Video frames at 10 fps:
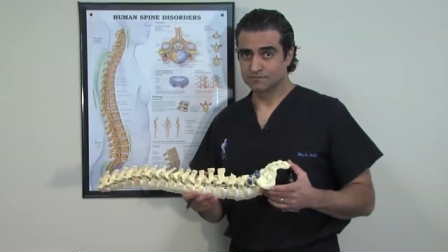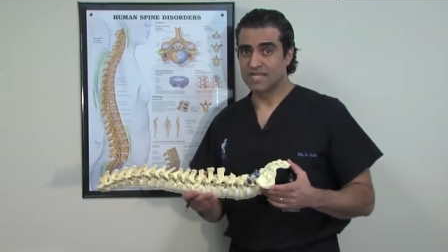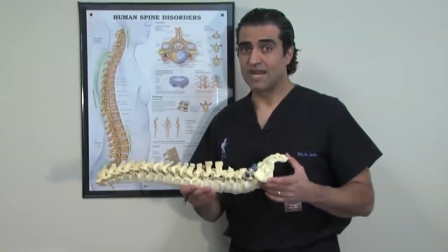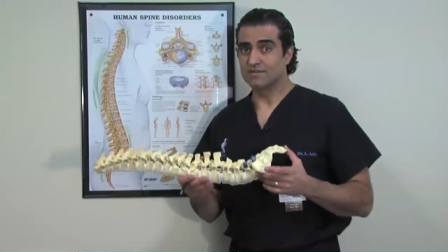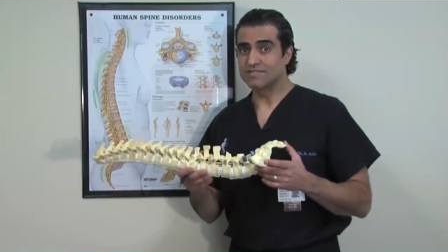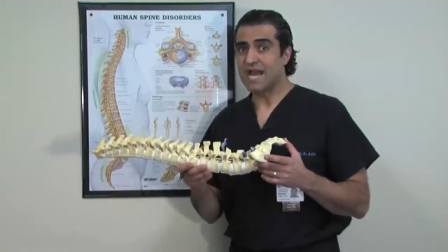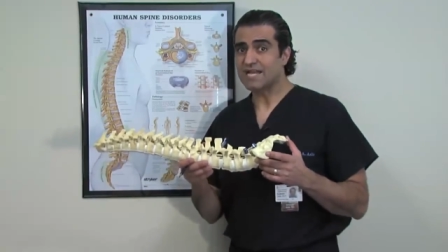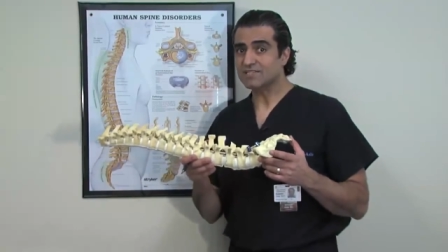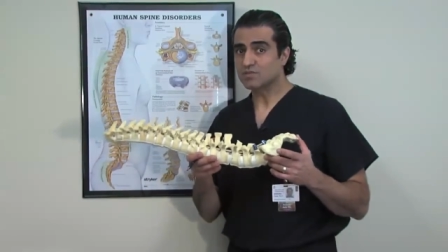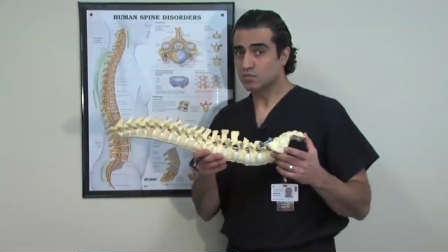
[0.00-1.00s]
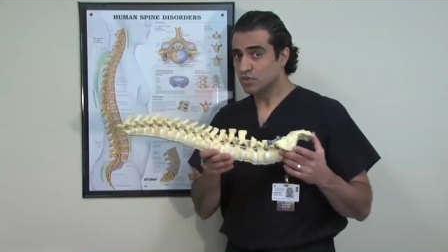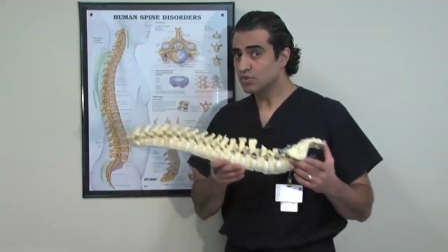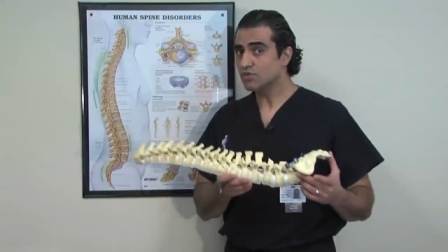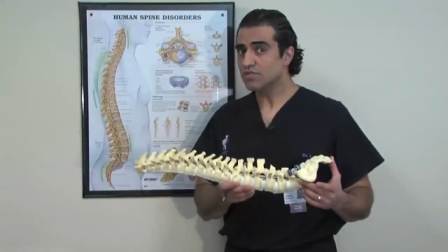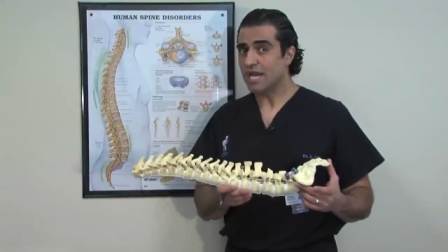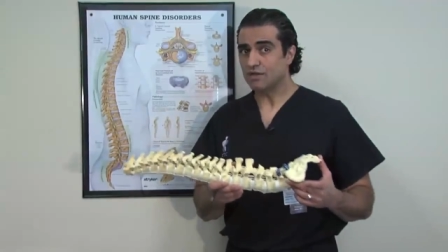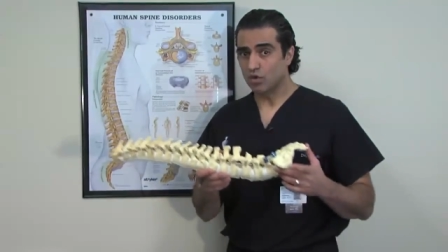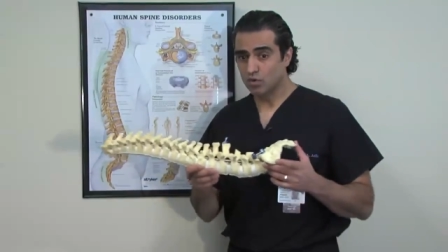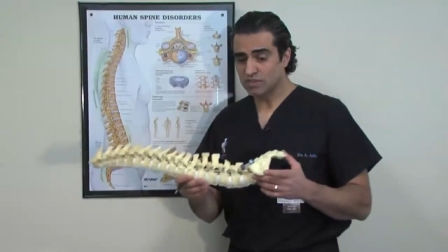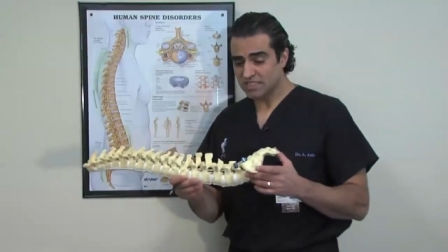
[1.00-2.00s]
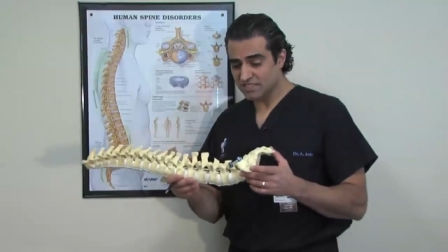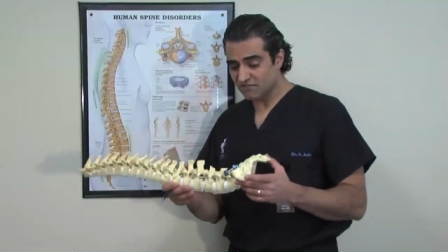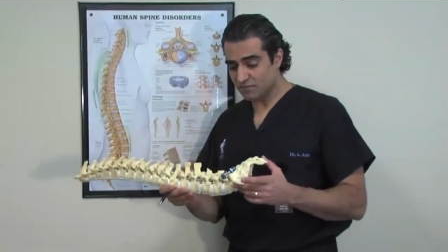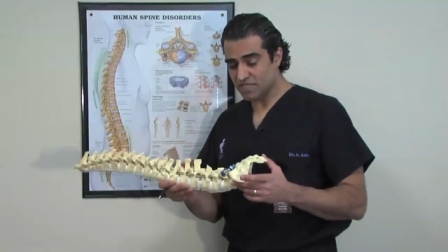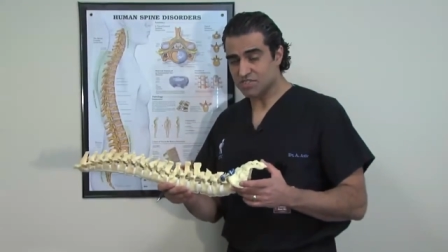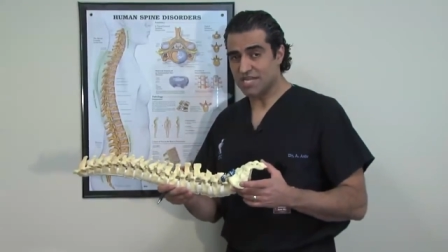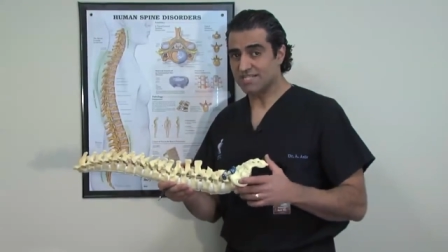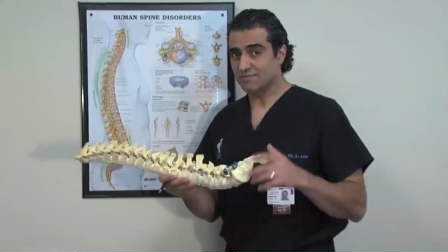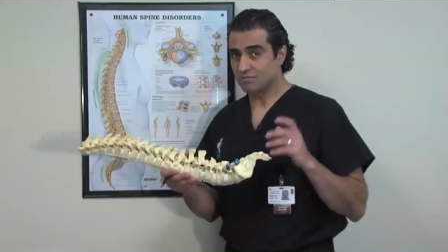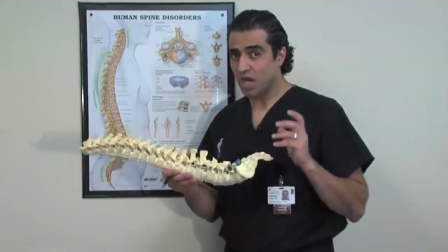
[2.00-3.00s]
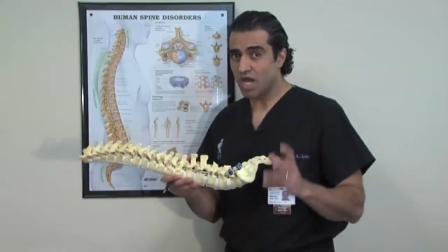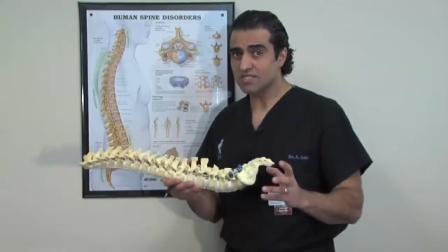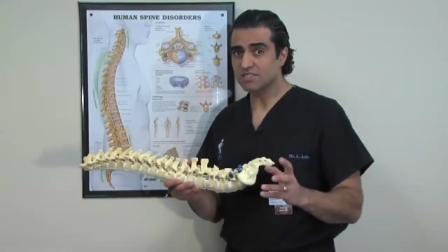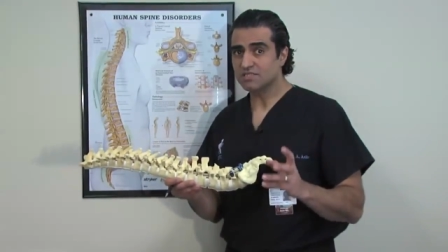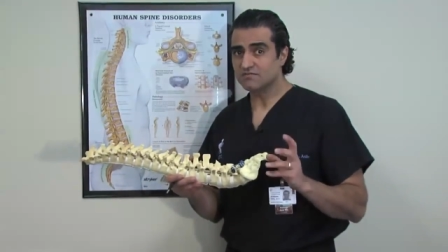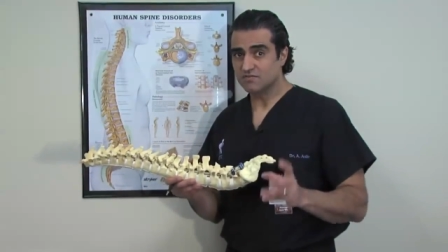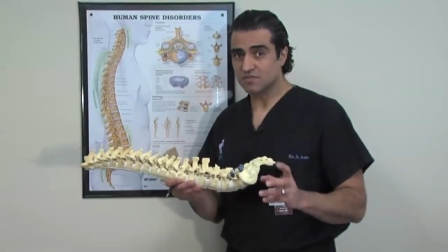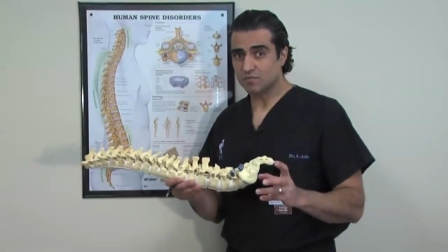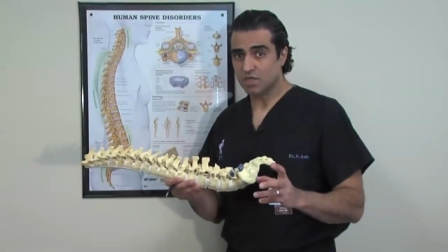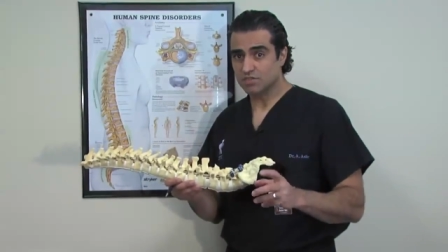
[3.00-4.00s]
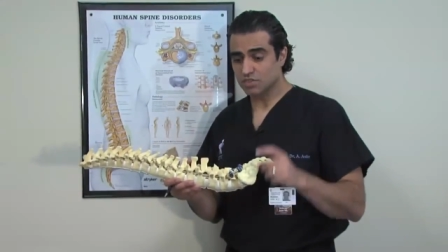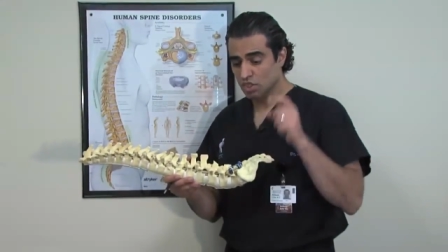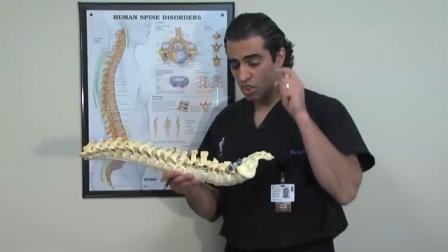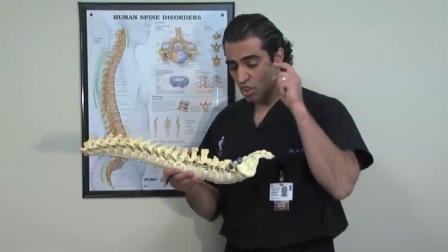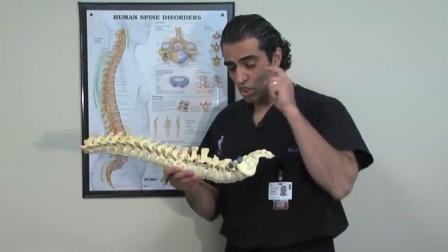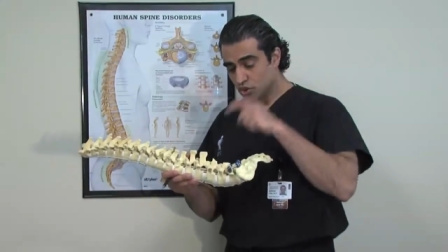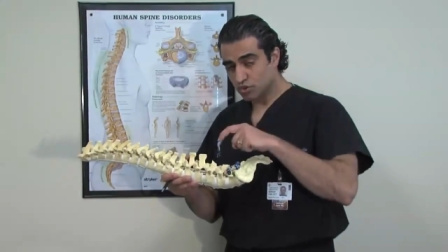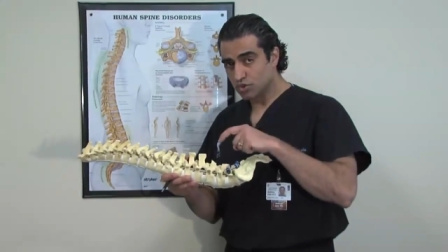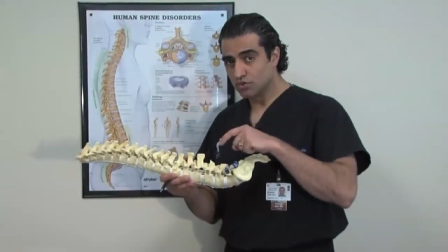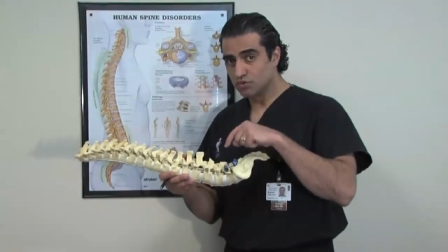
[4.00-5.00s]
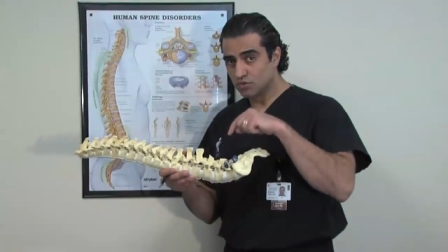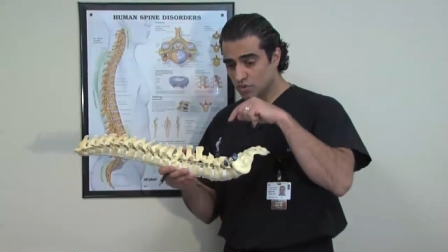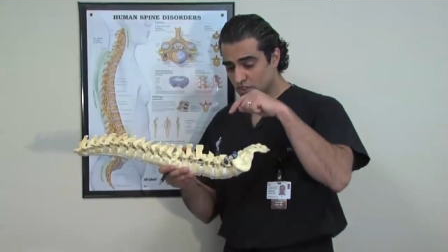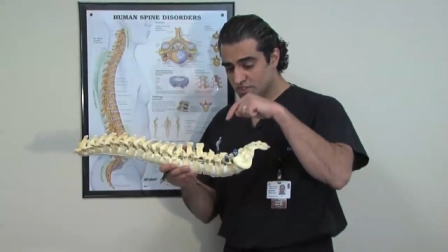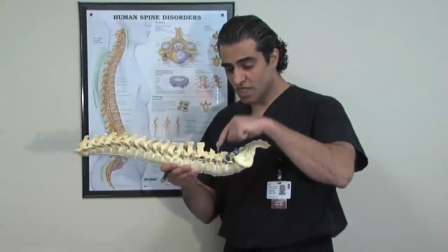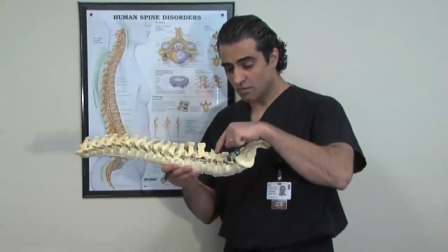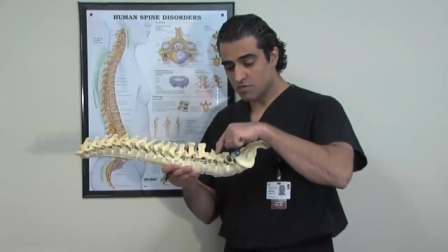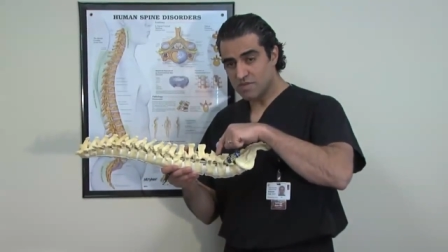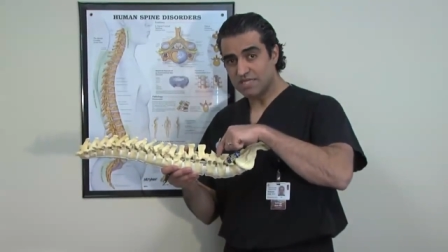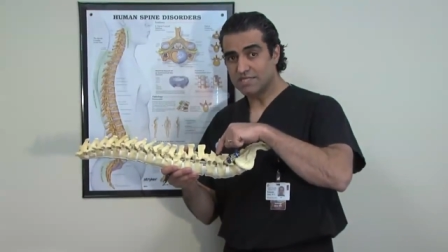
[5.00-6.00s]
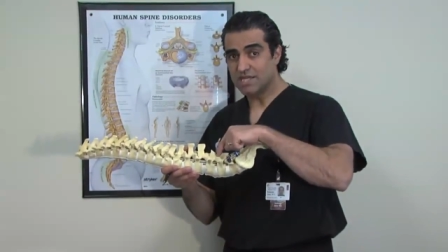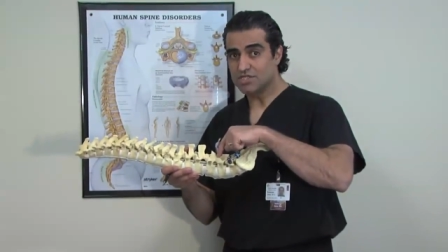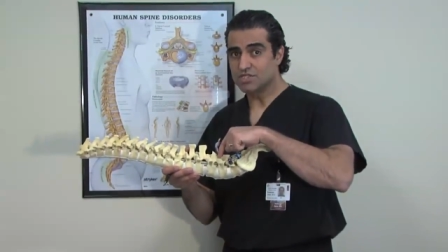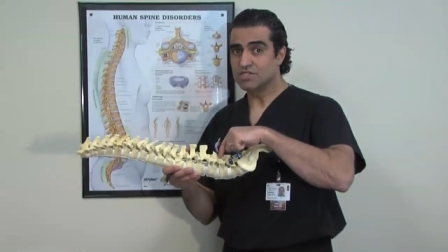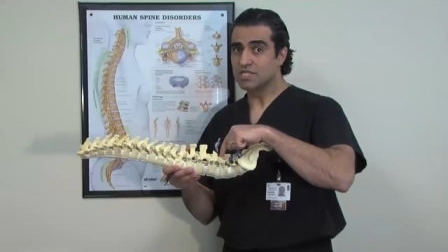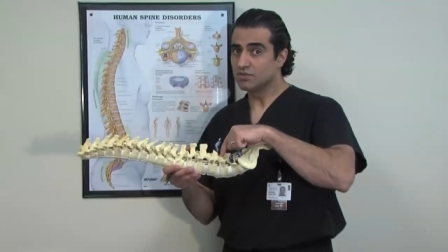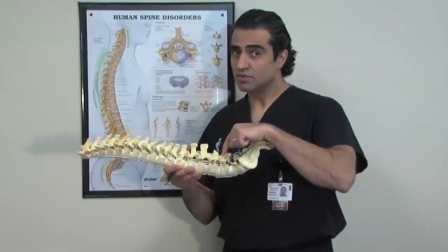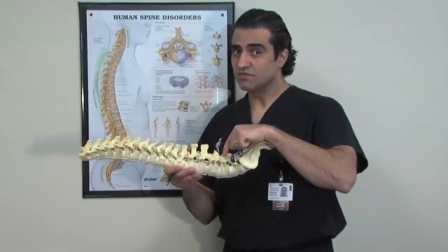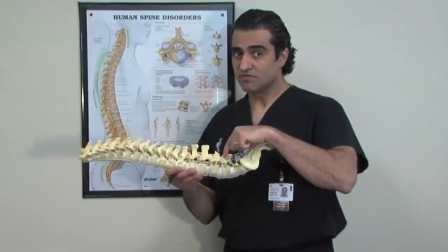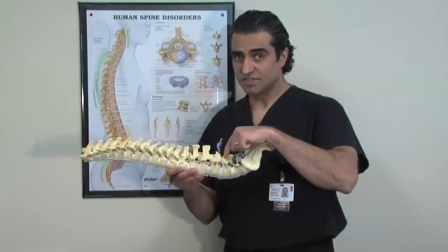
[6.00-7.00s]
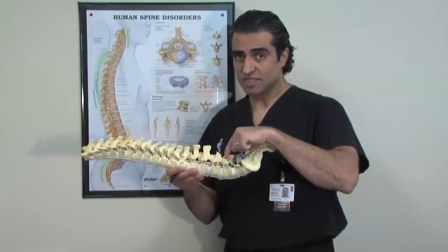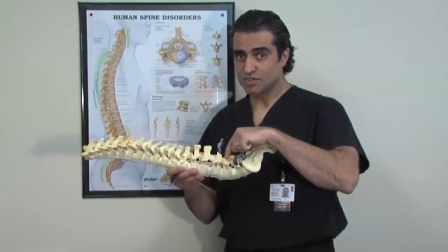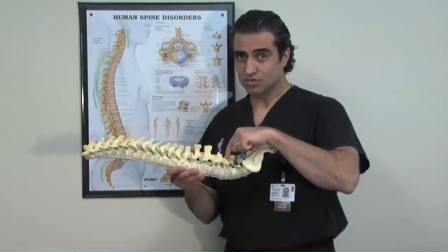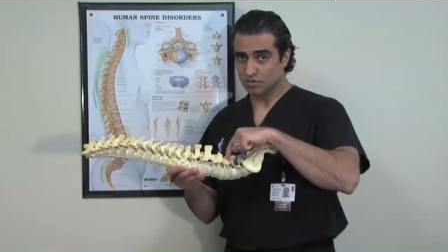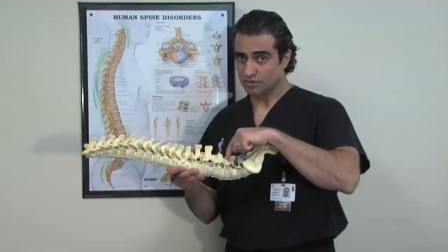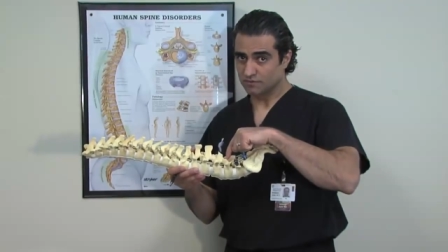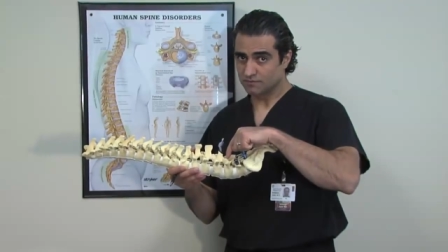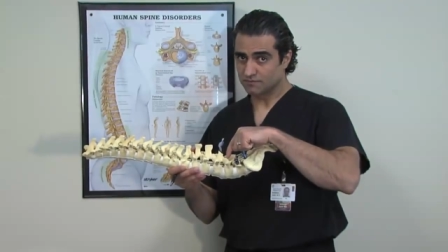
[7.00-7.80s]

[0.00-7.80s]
Now, we do that only if patient has a positive response to numbing medications into the facet joint.